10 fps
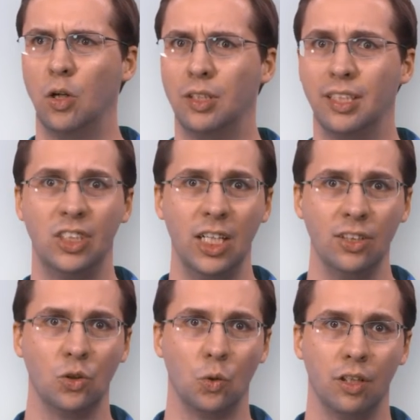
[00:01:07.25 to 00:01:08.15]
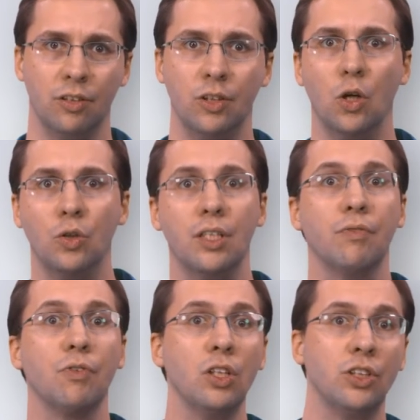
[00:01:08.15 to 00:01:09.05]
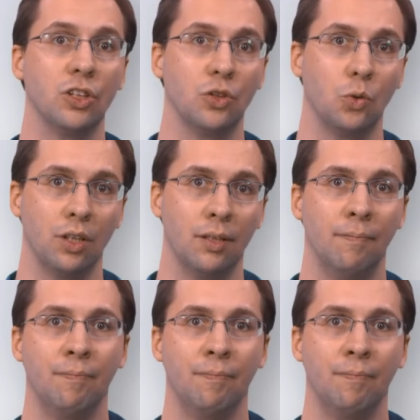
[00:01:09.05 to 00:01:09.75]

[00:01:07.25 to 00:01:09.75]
to the chair store. You go to the furniture store.